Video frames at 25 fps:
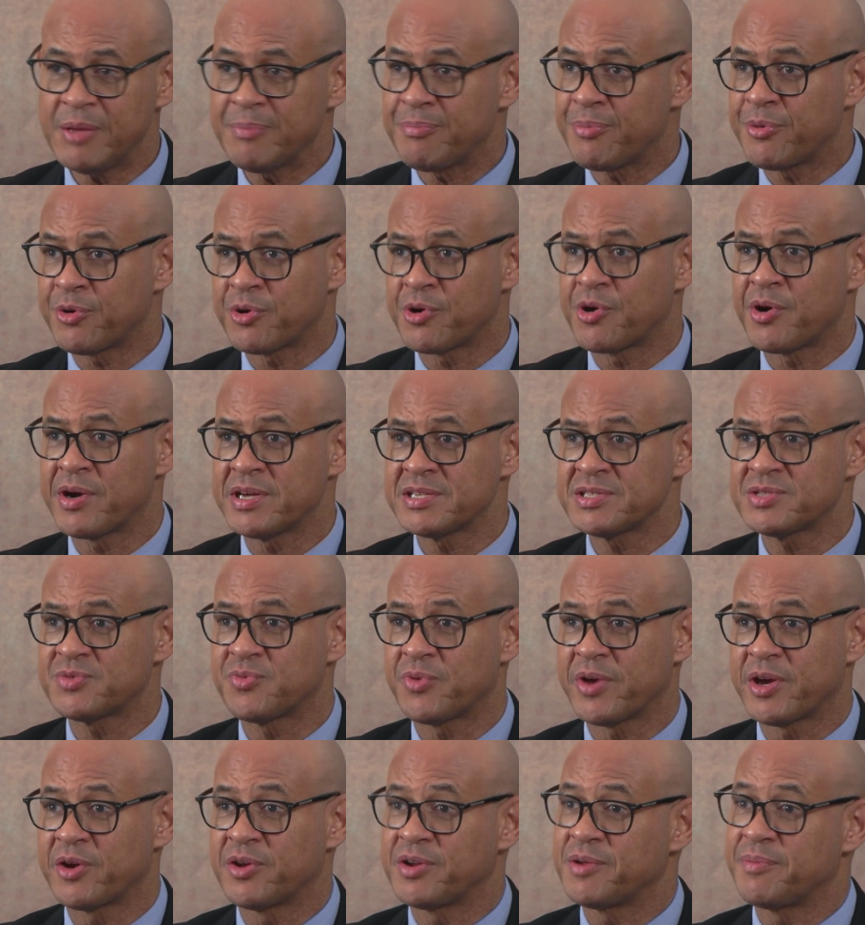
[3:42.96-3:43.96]

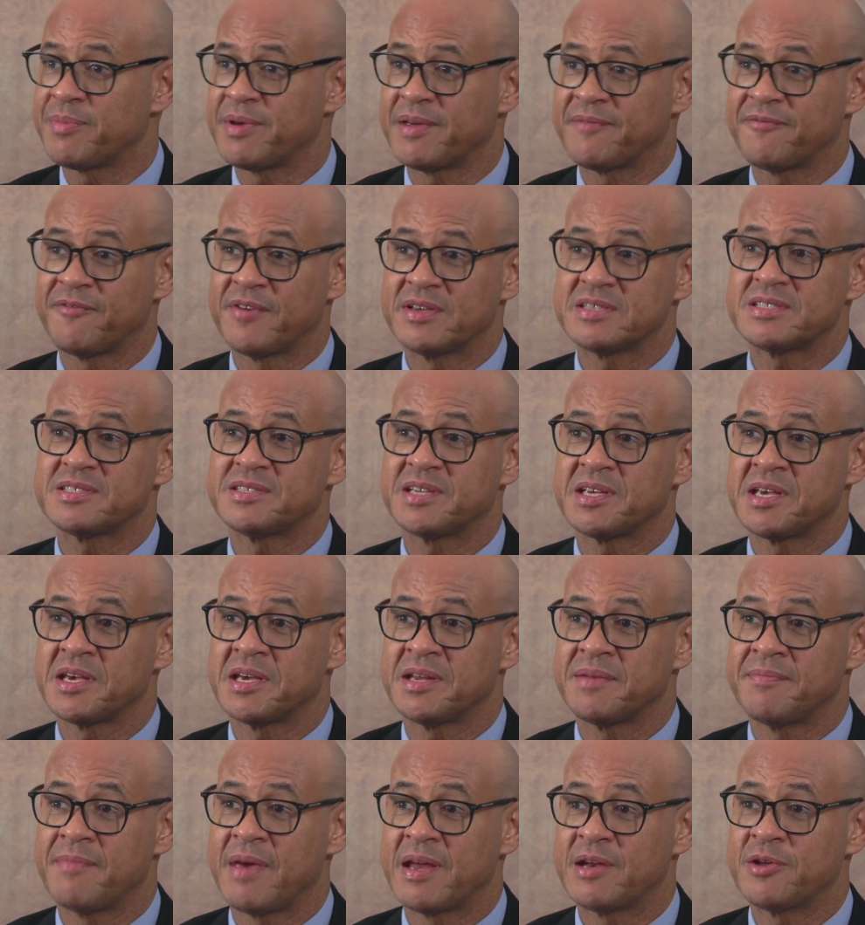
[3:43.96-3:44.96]
progressed. We're going to be investing
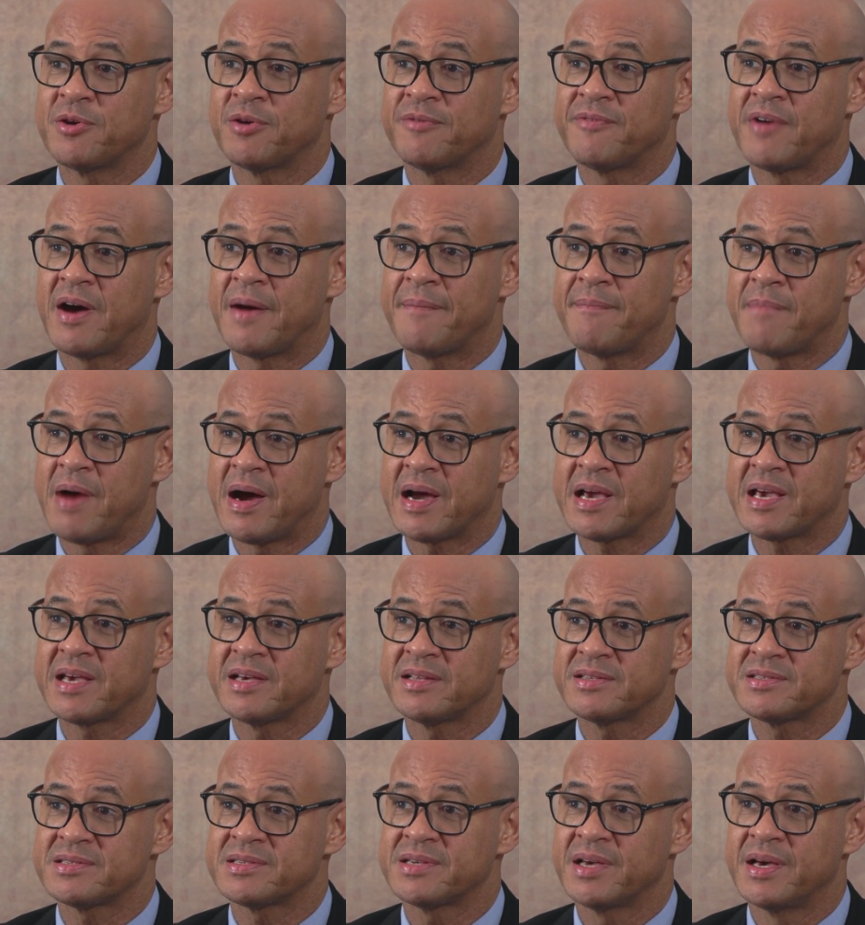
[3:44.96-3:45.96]
in many of our
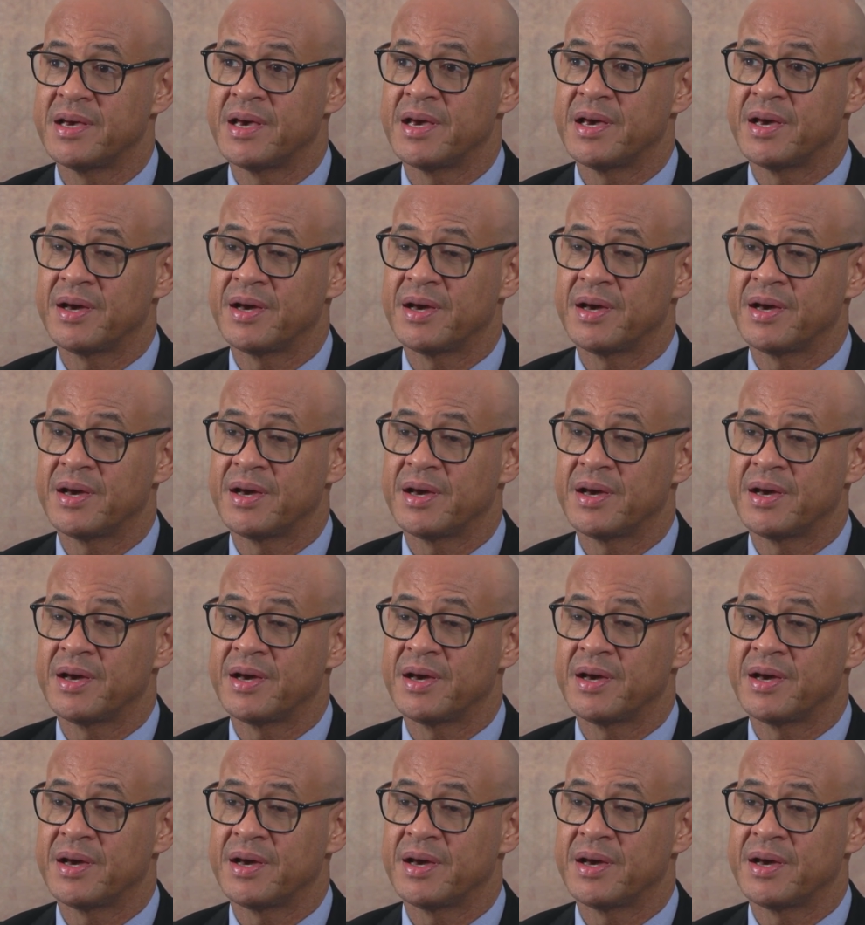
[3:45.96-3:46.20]
markets.